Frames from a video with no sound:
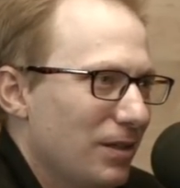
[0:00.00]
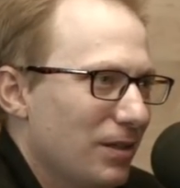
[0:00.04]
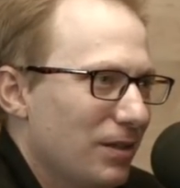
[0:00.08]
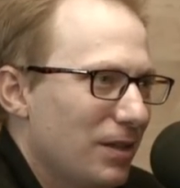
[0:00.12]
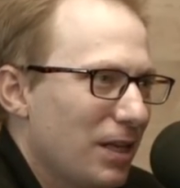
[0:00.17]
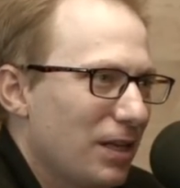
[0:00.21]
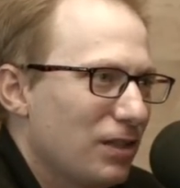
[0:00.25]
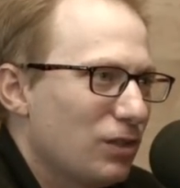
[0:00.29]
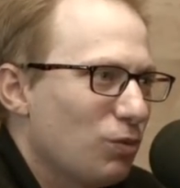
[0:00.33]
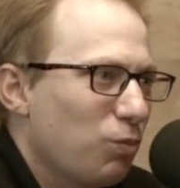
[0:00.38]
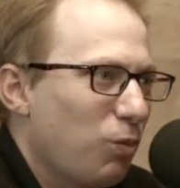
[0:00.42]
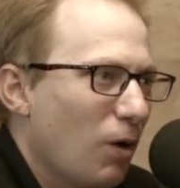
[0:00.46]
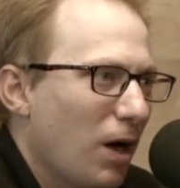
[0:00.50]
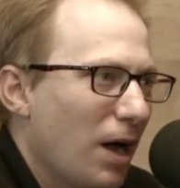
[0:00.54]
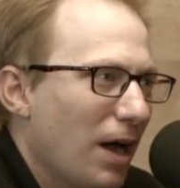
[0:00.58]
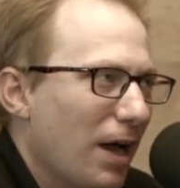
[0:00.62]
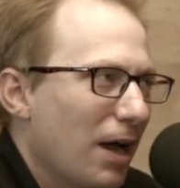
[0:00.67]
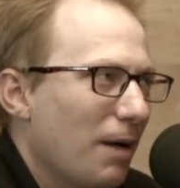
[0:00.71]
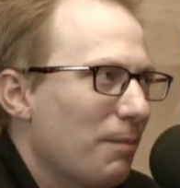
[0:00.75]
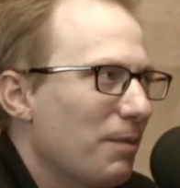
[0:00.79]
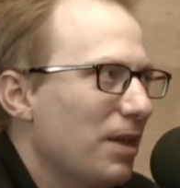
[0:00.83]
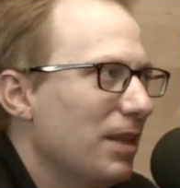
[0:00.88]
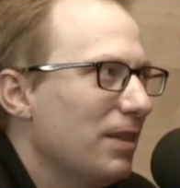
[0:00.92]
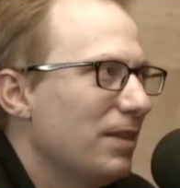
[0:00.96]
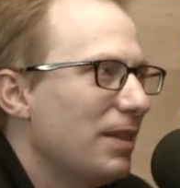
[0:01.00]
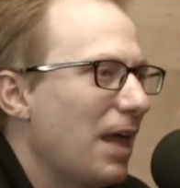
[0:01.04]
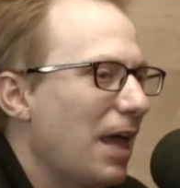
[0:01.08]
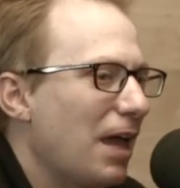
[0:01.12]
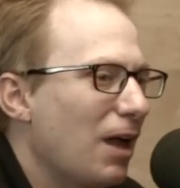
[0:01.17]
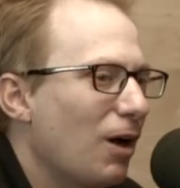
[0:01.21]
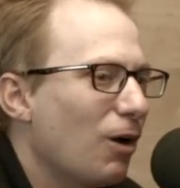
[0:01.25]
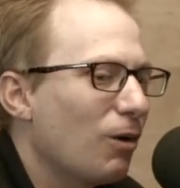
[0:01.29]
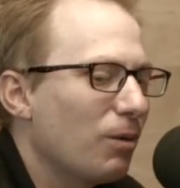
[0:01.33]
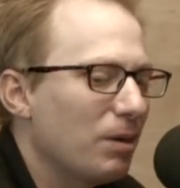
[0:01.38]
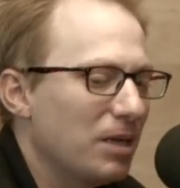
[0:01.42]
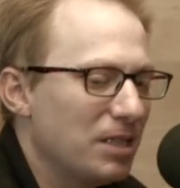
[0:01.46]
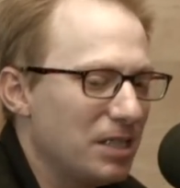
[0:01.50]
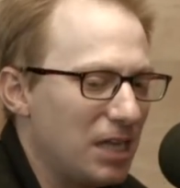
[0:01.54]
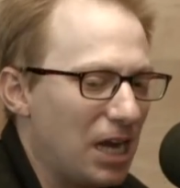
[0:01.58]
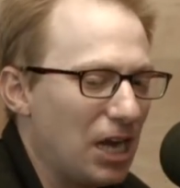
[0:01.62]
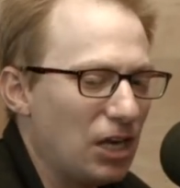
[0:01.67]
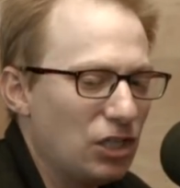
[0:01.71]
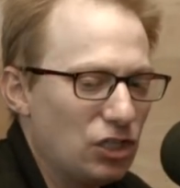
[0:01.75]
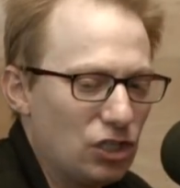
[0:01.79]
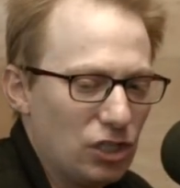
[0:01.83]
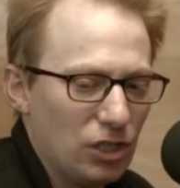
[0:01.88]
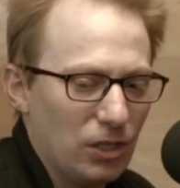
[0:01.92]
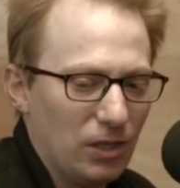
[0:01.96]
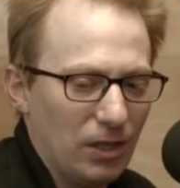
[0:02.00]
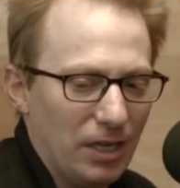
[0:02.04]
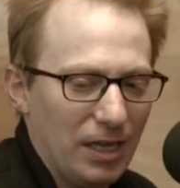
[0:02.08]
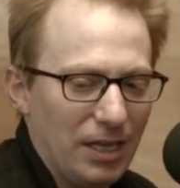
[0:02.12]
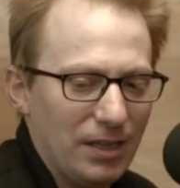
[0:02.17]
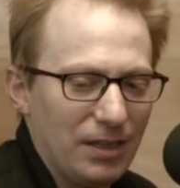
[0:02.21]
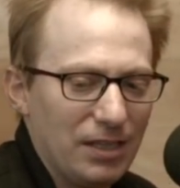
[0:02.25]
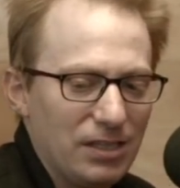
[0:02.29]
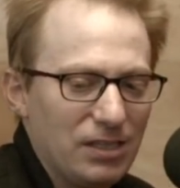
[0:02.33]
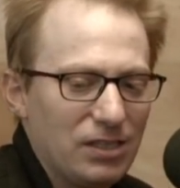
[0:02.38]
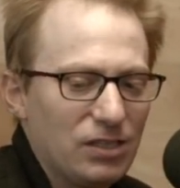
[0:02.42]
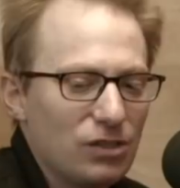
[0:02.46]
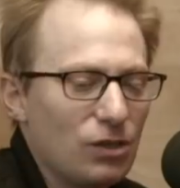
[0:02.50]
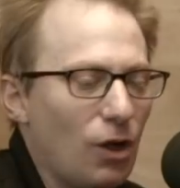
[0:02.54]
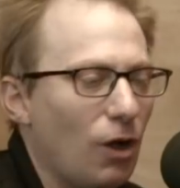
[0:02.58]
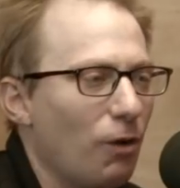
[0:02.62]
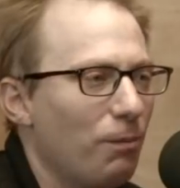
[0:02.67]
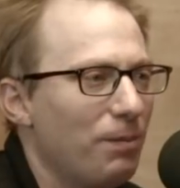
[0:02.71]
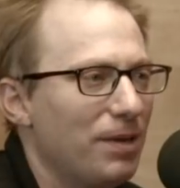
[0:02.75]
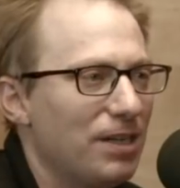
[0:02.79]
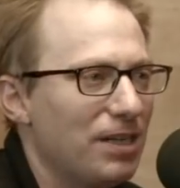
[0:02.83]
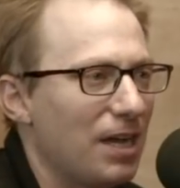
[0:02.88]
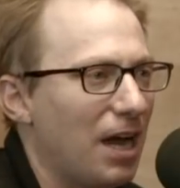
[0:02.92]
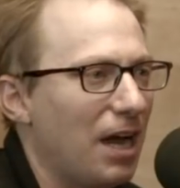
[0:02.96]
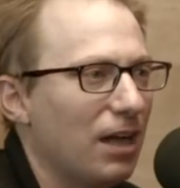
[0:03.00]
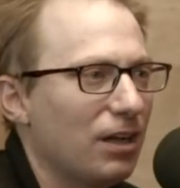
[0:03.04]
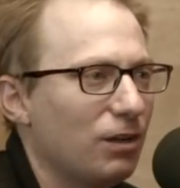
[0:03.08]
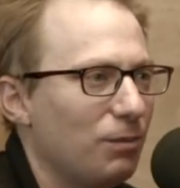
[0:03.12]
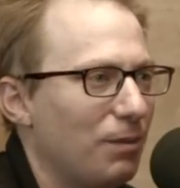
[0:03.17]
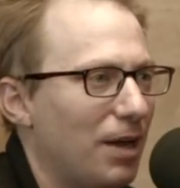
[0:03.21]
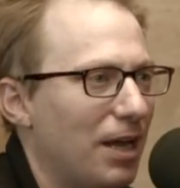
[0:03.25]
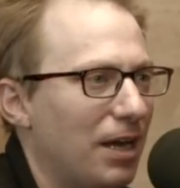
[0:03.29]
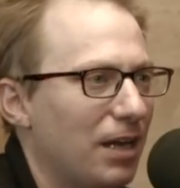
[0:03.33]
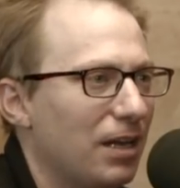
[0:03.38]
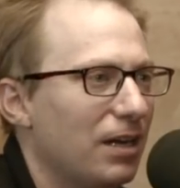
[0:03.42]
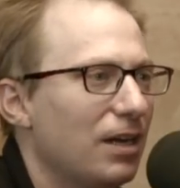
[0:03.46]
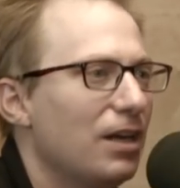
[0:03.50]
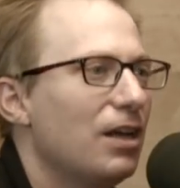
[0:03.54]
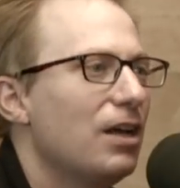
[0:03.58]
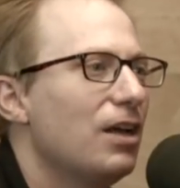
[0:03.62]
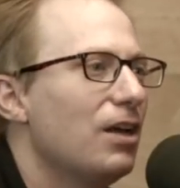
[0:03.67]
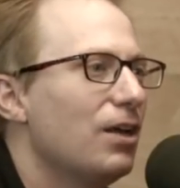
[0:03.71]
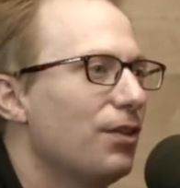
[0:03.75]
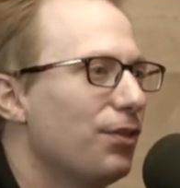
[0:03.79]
Right. That's why. I mean, they are intentionally, and this has all been documented,